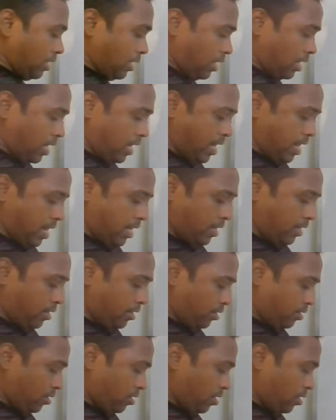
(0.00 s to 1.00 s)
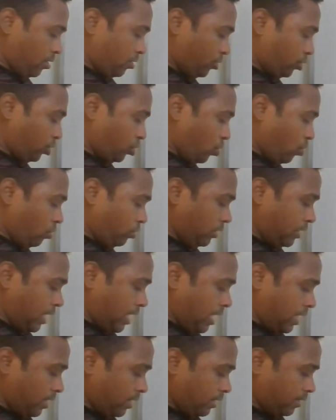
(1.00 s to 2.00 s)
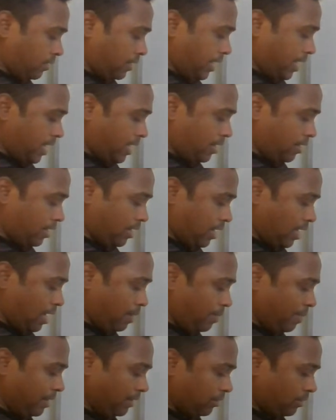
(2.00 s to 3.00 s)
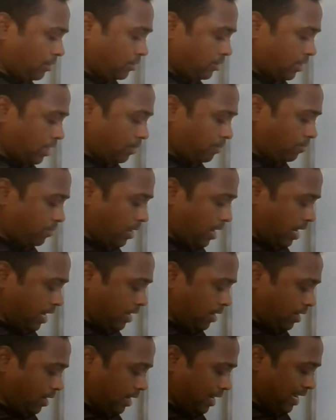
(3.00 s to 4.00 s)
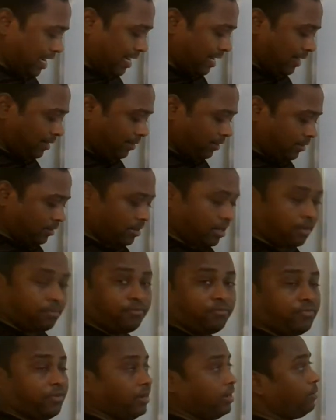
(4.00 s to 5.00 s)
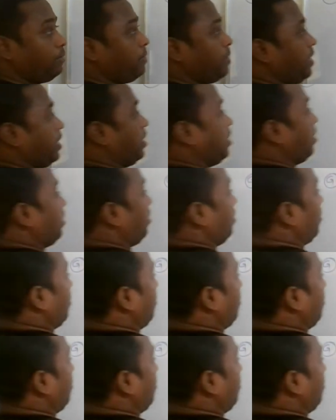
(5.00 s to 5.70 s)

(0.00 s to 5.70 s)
And show that their mth term and nth term will be,